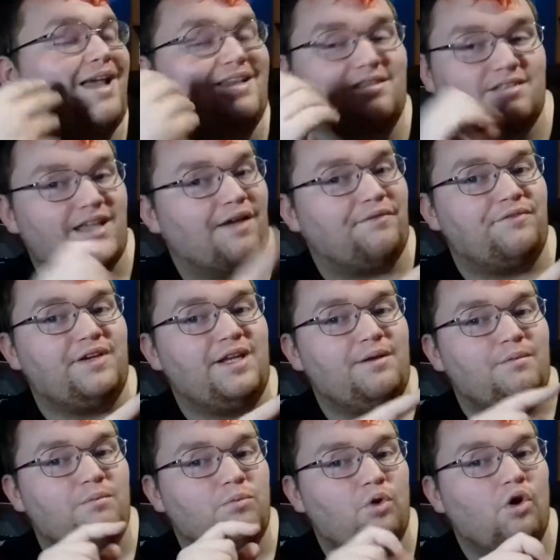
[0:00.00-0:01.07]
it's
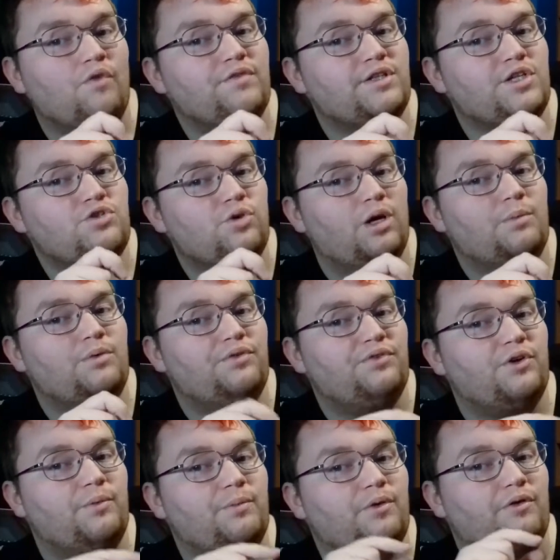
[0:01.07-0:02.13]
definitely more of an enjoyable
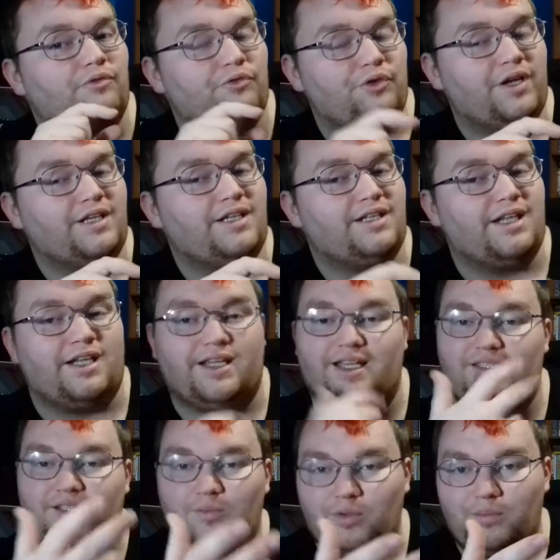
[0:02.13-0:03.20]
film on 3D than I
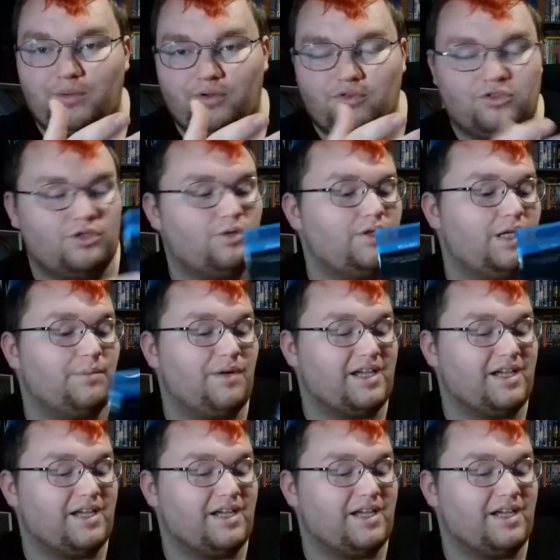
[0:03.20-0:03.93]
guess it would be on 2D.